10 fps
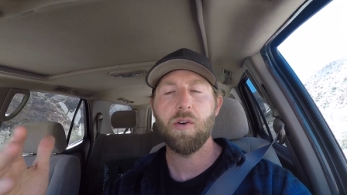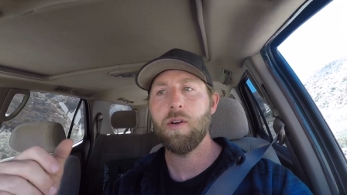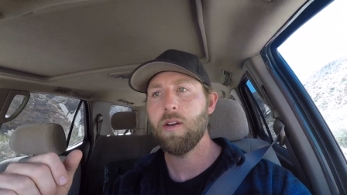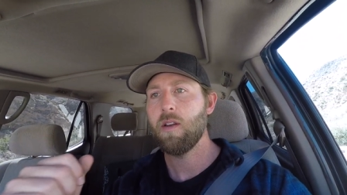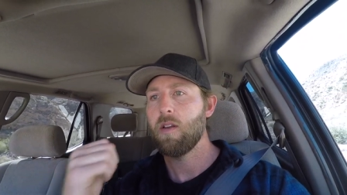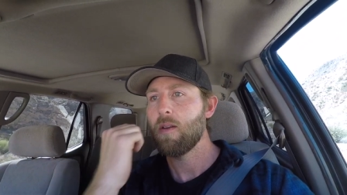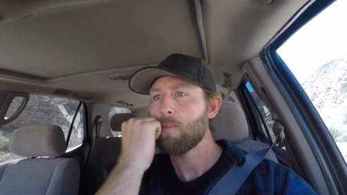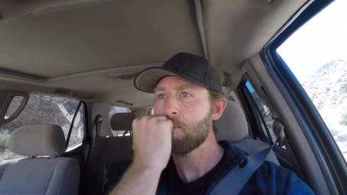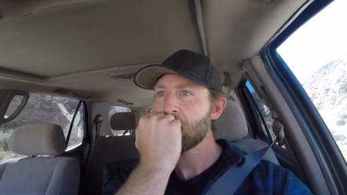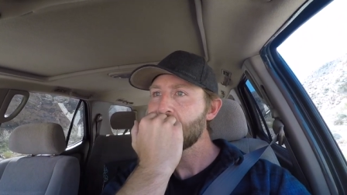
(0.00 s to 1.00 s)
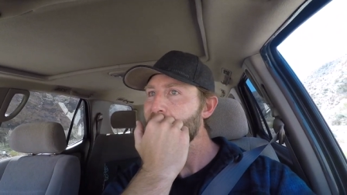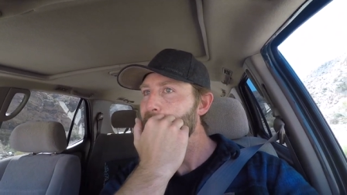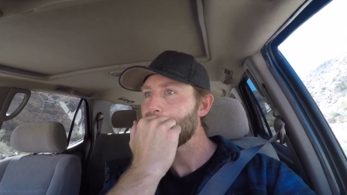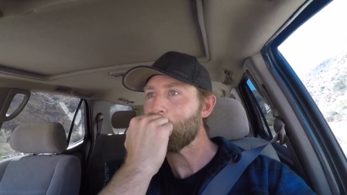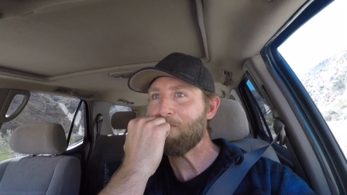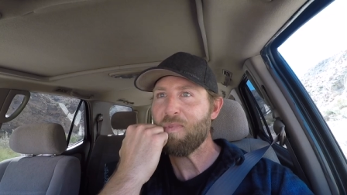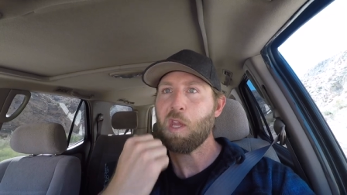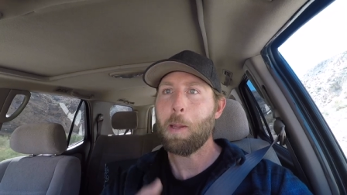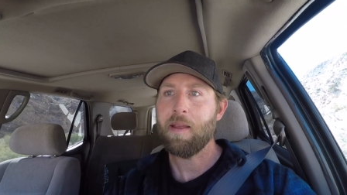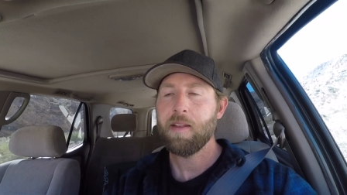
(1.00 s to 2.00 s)

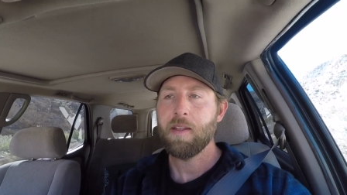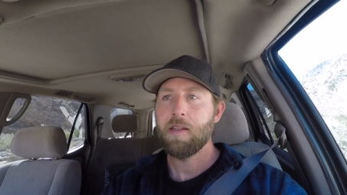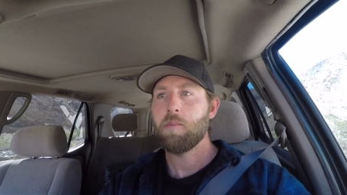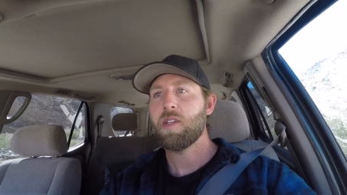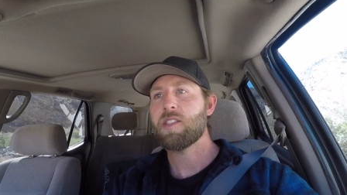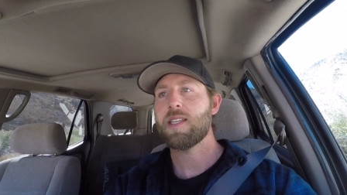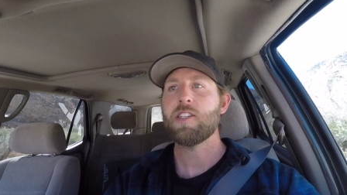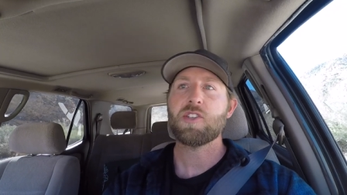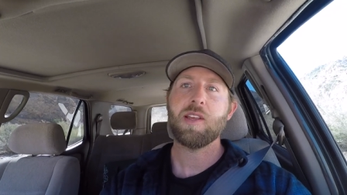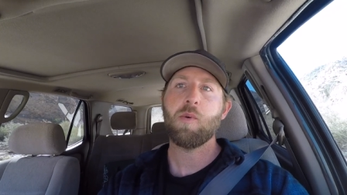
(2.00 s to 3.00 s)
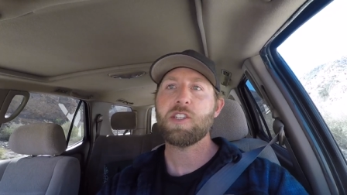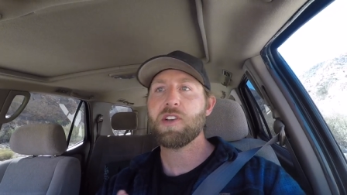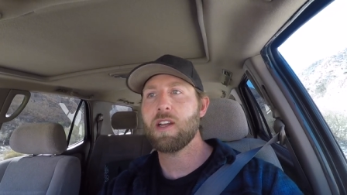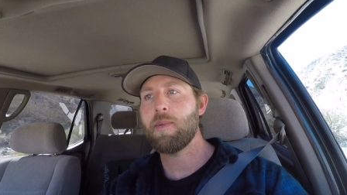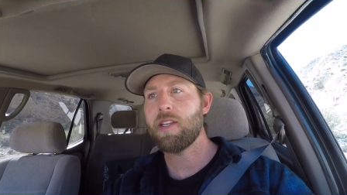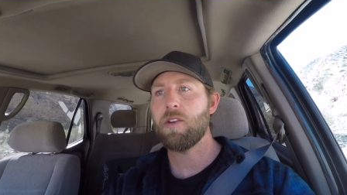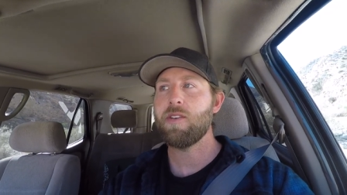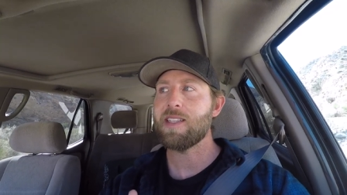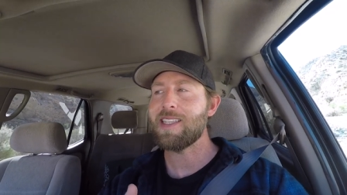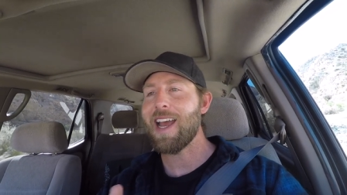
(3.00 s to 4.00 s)
But essentially what you're gonna be doing
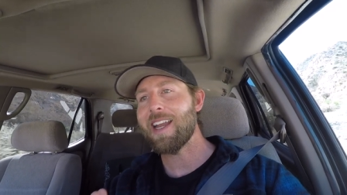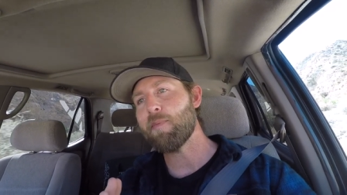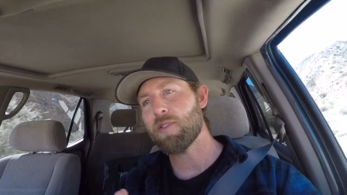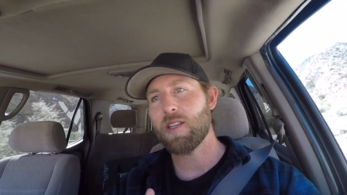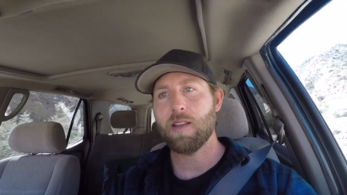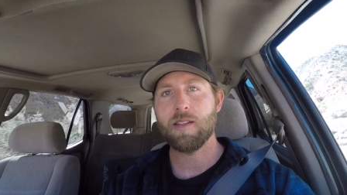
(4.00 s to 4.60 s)
is 90% of the